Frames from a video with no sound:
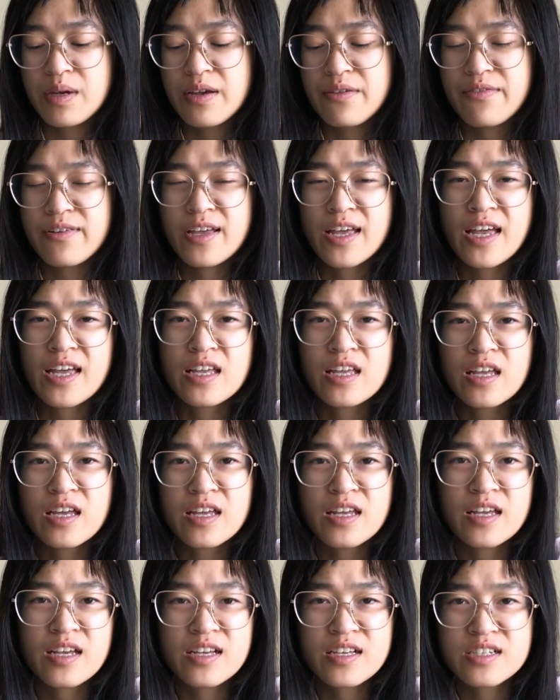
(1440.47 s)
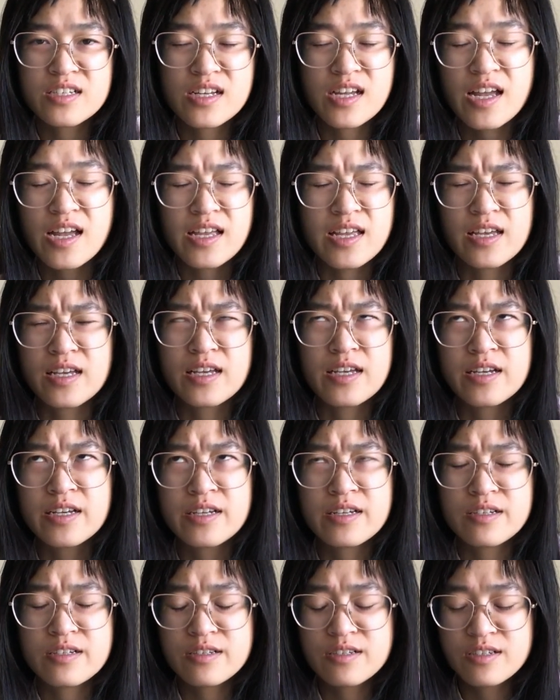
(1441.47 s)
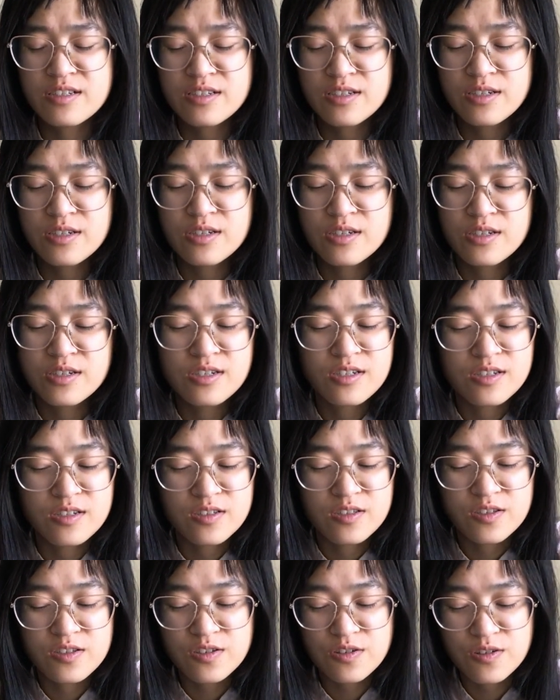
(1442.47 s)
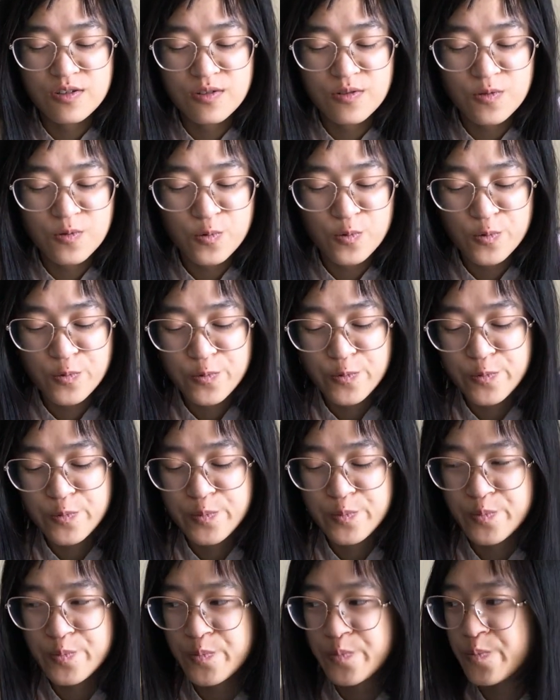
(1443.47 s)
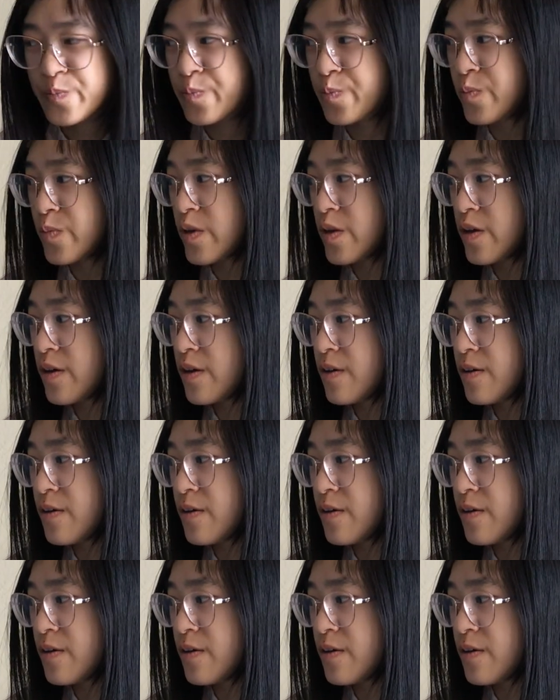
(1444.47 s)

if I can't get gauge, I can't get gauge. So yeah.